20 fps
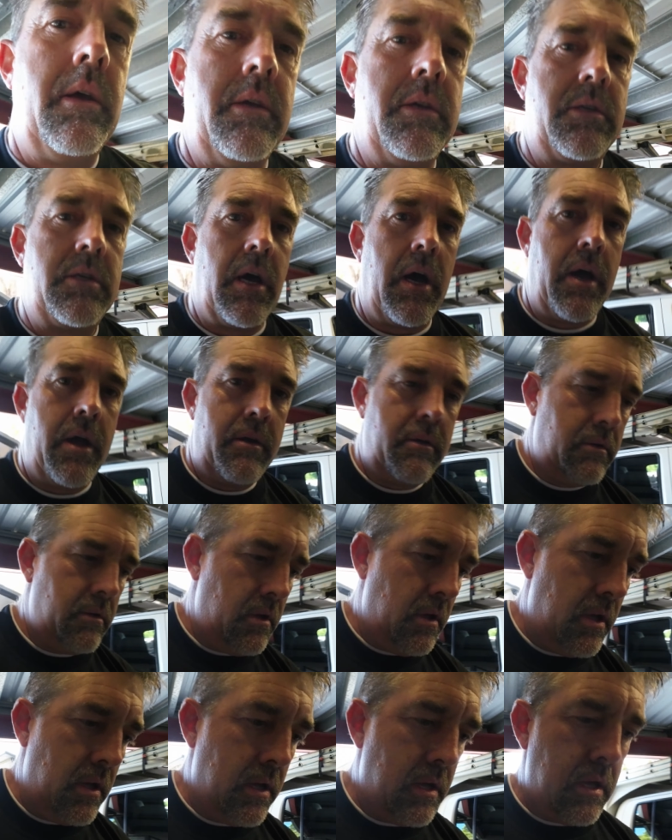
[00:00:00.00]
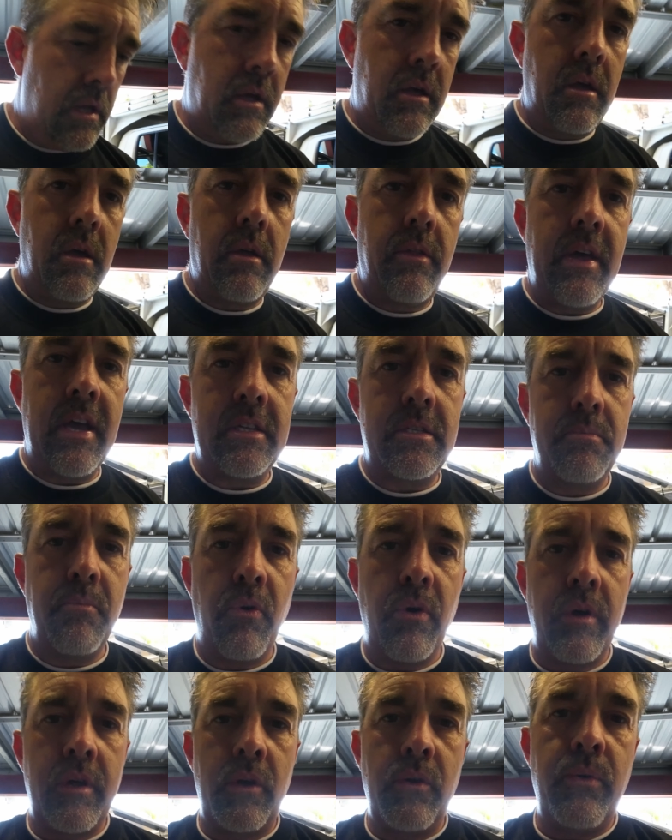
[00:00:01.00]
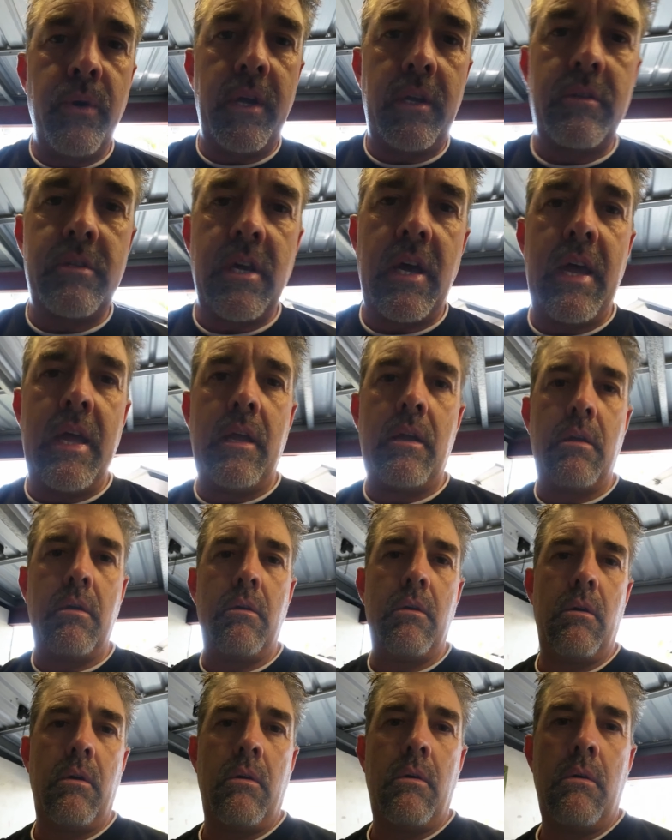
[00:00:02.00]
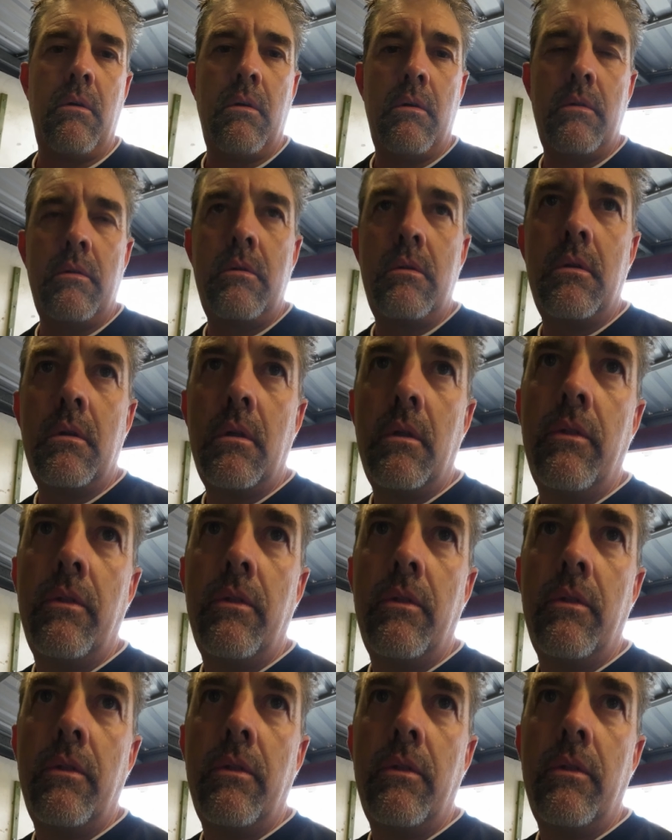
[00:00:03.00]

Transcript: So that's my quick take on